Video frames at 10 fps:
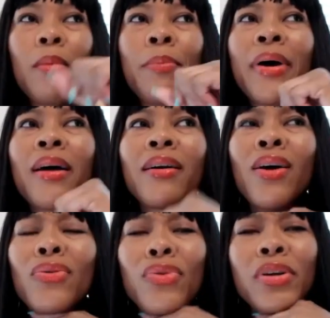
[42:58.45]
But
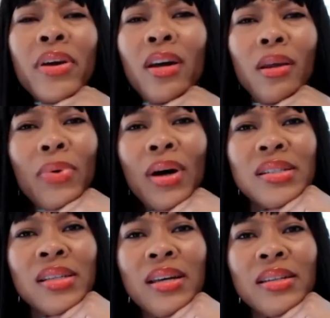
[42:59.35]
go through your healing
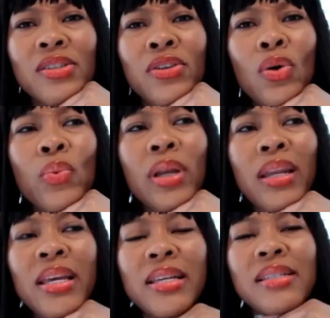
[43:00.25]
process, you know,
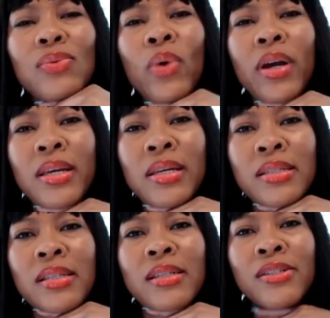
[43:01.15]
release what
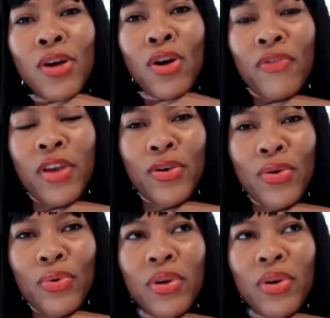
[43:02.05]
isn't serving you.